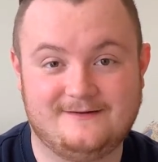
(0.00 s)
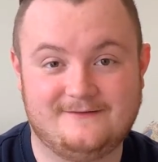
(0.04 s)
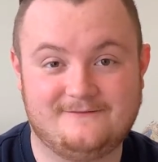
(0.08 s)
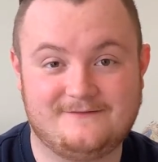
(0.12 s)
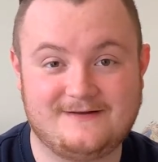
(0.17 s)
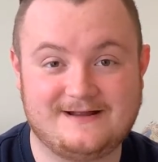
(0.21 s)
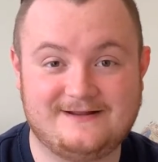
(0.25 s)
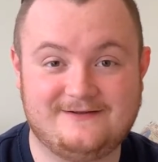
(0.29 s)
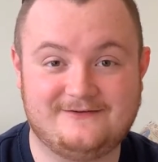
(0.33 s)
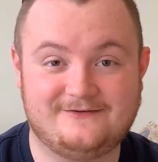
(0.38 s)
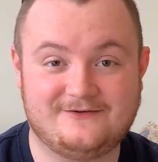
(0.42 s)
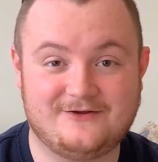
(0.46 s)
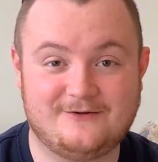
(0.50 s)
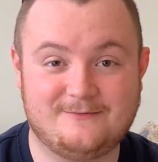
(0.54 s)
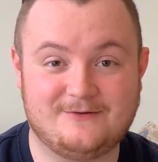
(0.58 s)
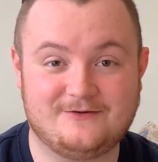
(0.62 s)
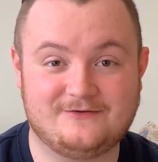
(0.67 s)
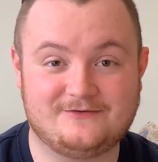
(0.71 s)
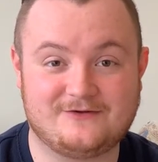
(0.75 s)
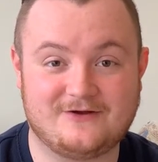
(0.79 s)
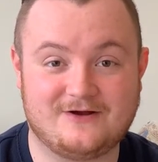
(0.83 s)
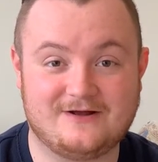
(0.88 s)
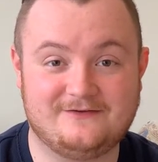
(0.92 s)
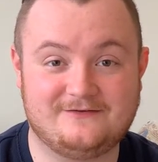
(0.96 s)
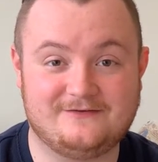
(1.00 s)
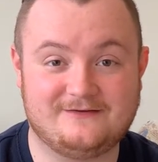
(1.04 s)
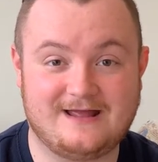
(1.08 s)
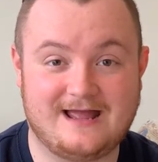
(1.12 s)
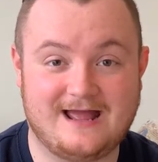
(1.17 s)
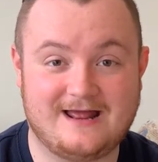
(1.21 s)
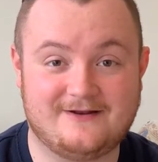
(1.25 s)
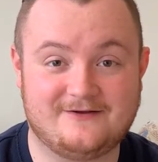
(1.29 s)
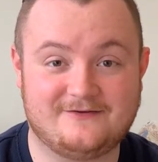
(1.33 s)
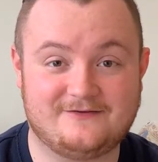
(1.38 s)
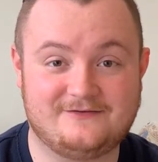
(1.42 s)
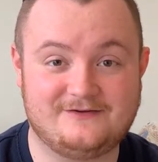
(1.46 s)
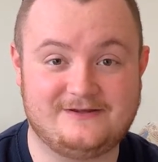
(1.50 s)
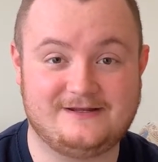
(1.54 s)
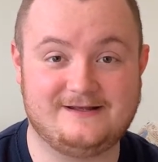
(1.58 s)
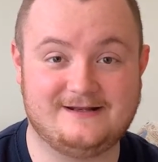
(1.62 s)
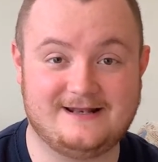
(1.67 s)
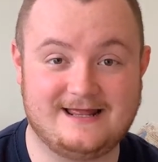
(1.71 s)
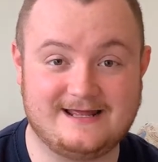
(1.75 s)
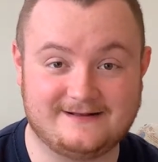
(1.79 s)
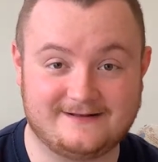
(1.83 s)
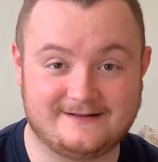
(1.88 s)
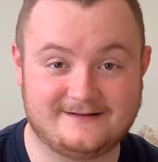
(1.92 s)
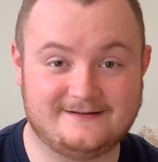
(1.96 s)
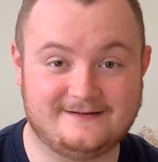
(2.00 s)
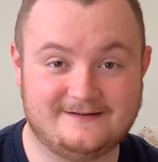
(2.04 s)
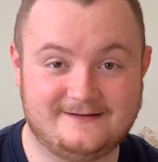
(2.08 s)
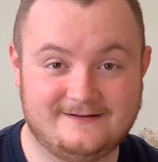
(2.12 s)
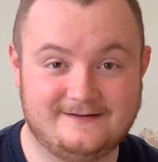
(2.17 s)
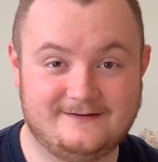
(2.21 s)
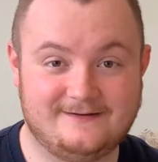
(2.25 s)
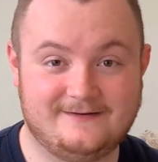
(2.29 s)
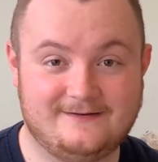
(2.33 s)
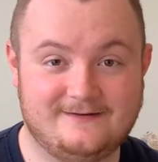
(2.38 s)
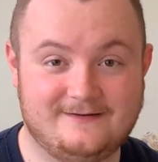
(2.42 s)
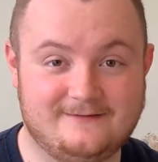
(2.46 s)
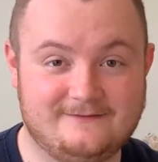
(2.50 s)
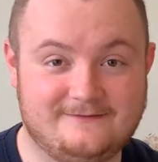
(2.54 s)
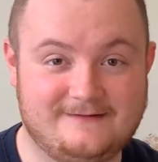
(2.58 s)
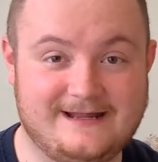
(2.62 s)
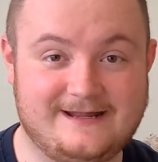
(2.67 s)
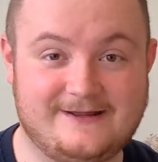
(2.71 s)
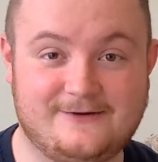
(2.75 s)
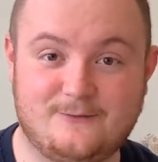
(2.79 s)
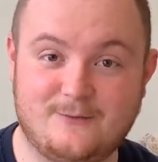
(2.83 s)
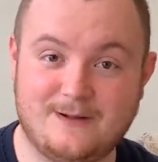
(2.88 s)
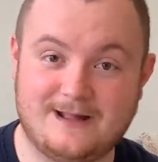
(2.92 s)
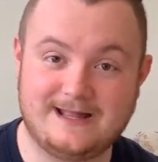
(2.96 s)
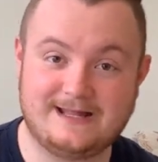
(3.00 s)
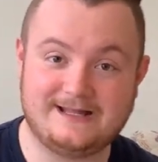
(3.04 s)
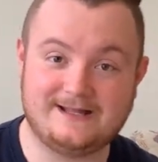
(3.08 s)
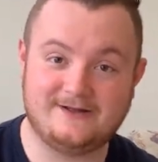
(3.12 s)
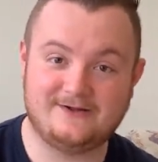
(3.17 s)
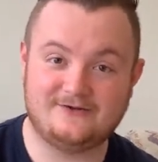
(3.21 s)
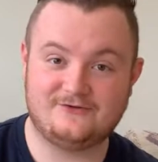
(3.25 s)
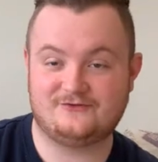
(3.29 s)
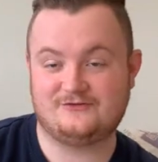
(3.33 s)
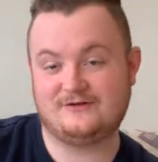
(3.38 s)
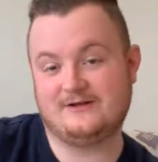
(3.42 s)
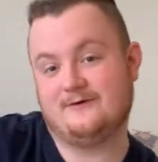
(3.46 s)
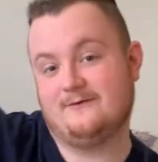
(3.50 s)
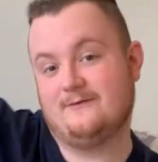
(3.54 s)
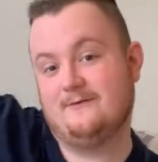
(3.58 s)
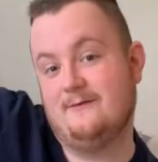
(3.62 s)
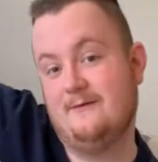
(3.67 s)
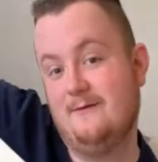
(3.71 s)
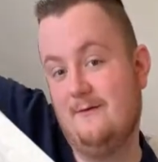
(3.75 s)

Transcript: Thank you so much, guys, and I'll see you later. Take it away, Gill.